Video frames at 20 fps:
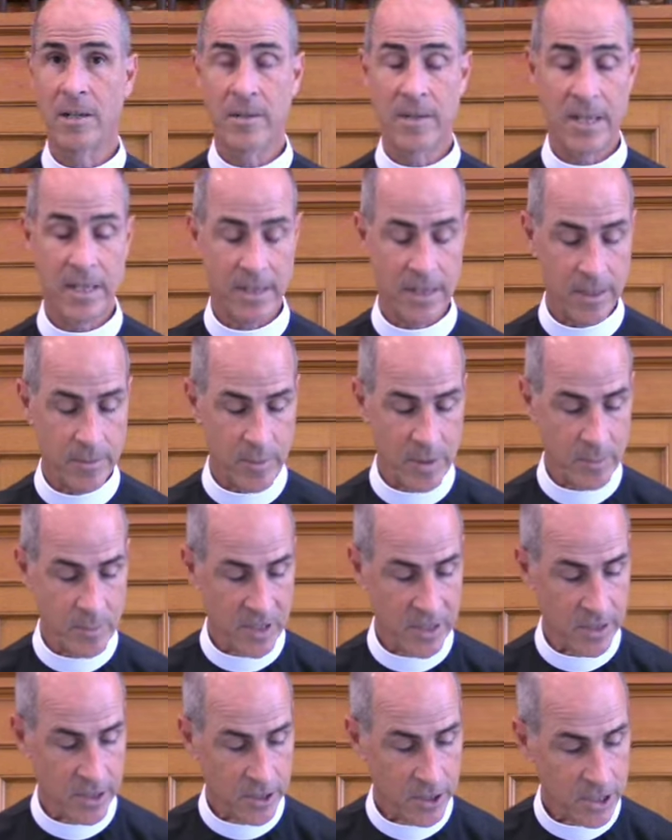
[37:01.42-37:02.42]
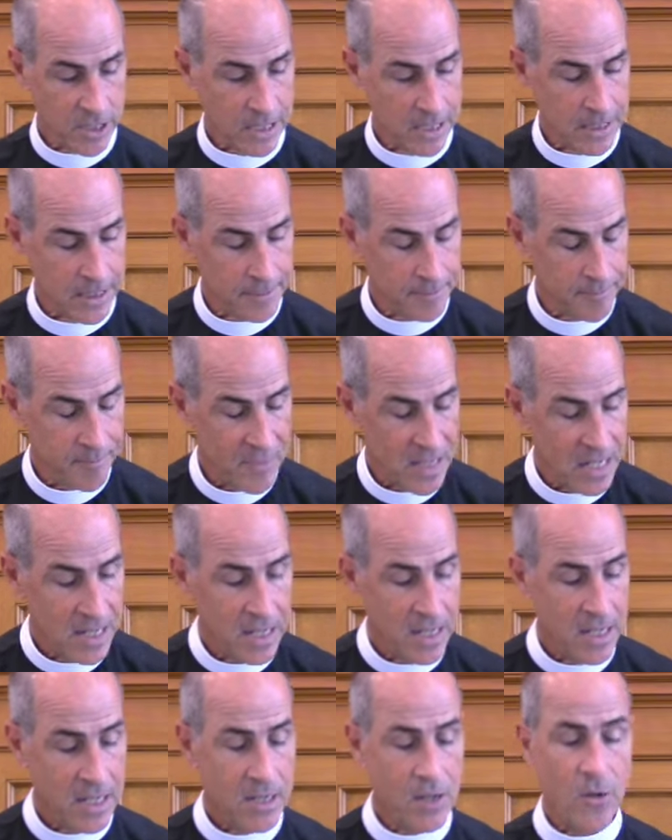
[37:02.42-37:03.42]
that they be punished.
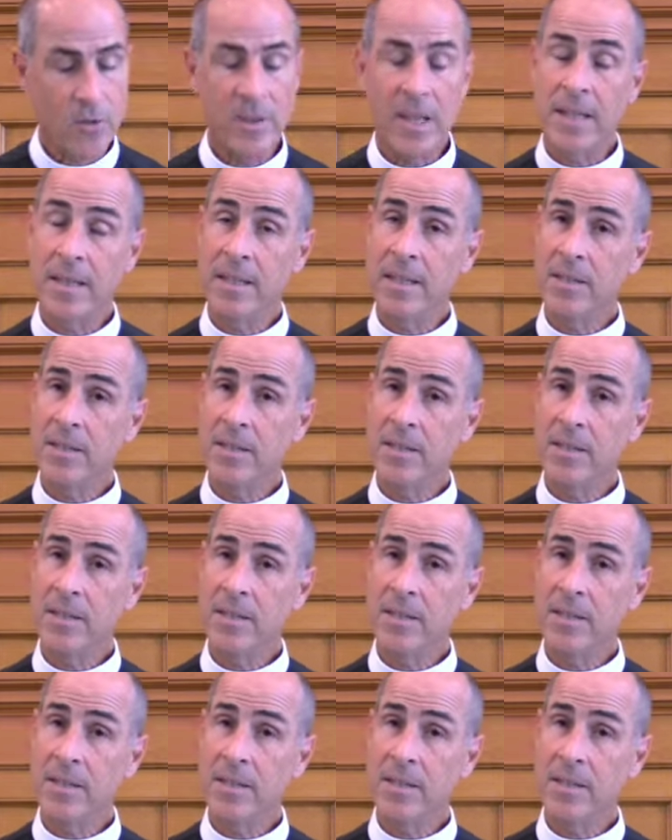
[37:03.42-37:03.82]
Note that